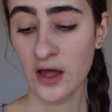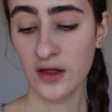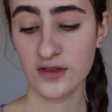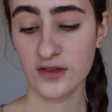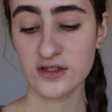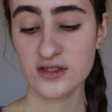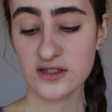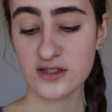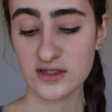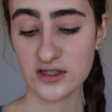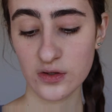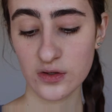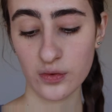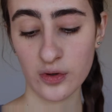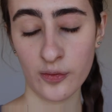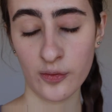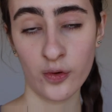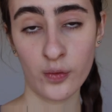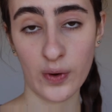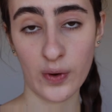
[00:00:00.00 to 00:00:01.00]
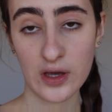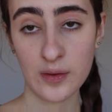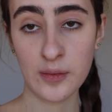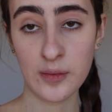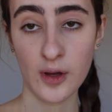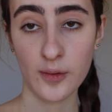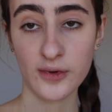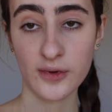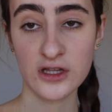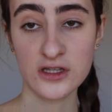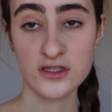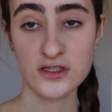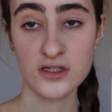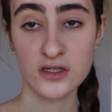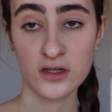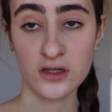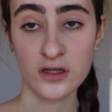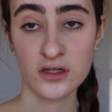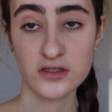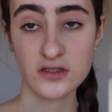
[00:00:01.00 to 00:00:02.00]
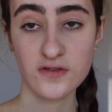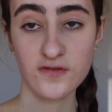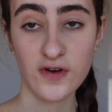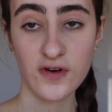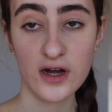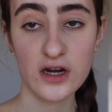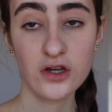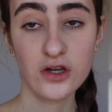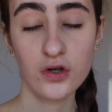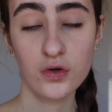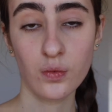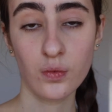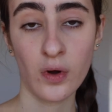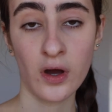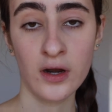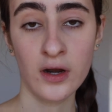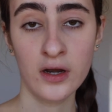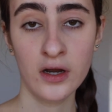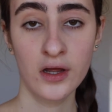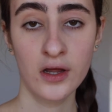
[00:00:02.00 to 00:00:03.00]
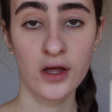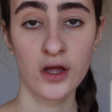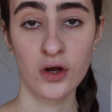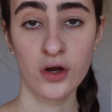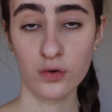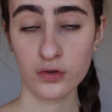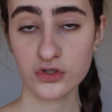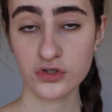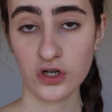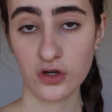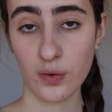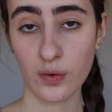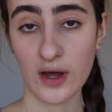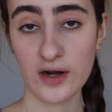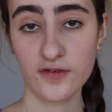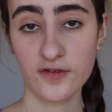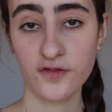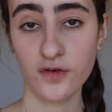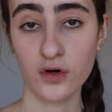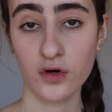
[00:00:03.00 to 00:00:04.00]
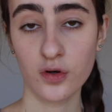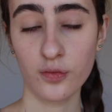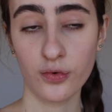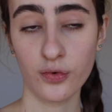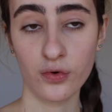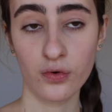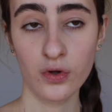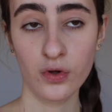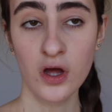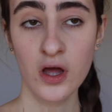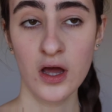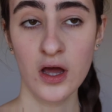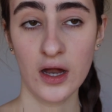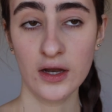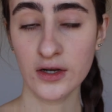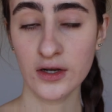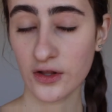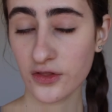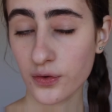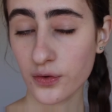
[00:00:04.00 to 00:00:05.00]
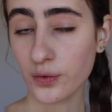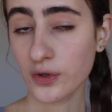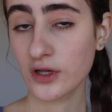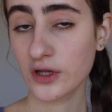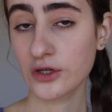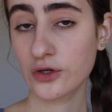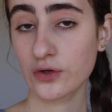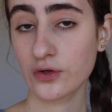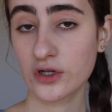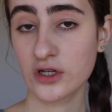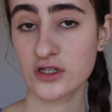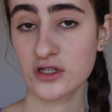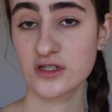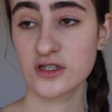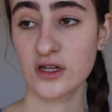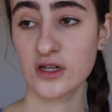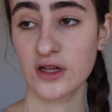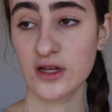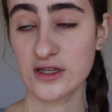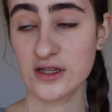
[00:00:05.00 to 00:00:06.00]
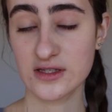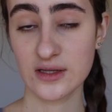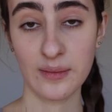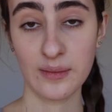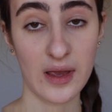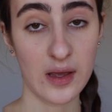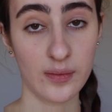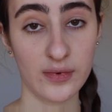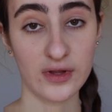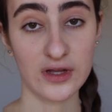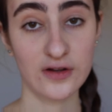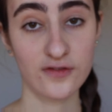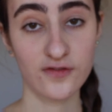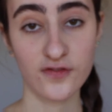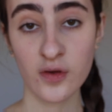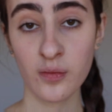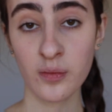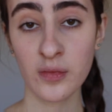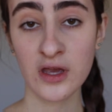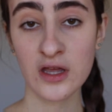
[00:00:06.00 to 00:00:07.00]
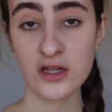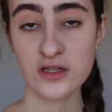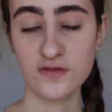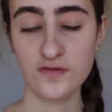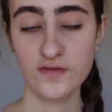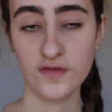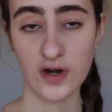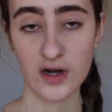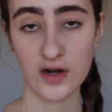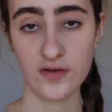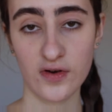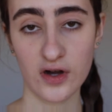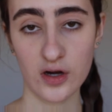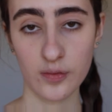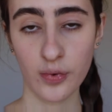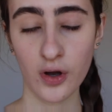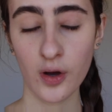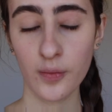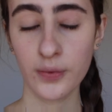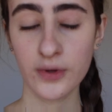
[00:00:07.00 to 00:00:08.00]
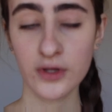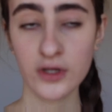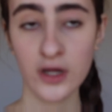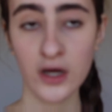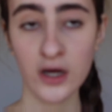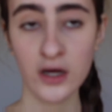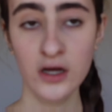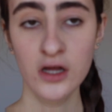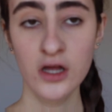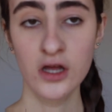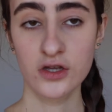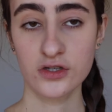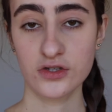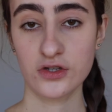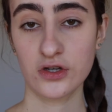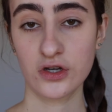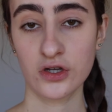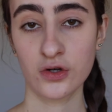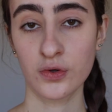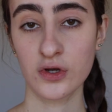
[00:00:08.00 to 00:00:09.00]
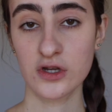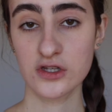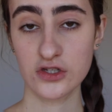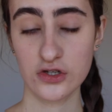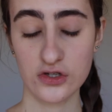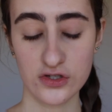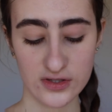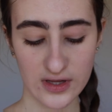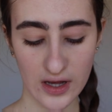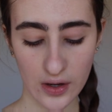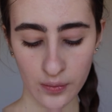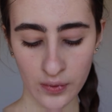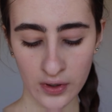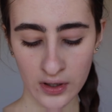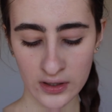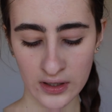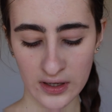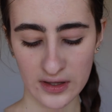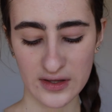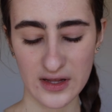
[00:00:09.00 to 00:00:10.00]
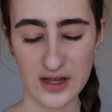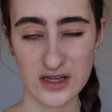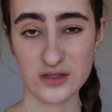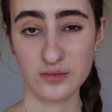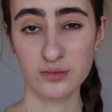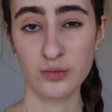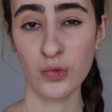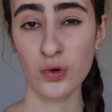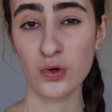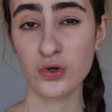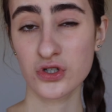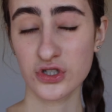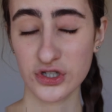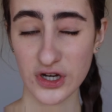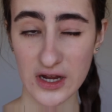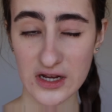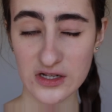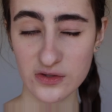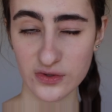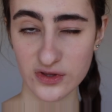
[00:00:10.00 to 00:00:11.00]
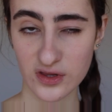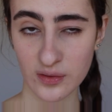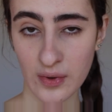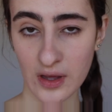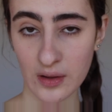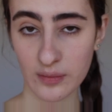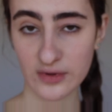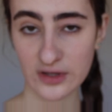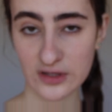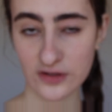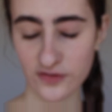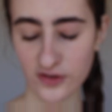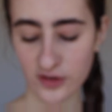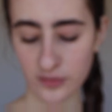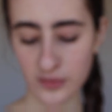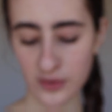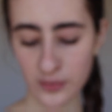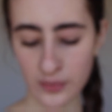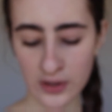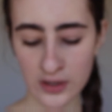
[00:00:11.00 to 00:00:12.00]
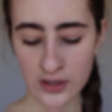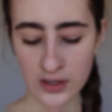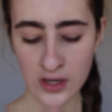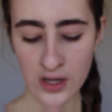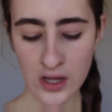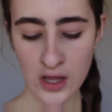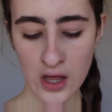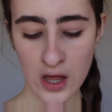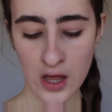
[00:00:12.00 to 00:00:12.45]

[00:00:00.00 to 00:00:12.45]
This is the Rimmel Wake Me Up Concealer. It's a very good one, also quite affordable. Another really good concealer is the Maybelline Fit Me. It's very, very popular, so you can always use that one, and there's more shades with the Maybelline Fit Me one.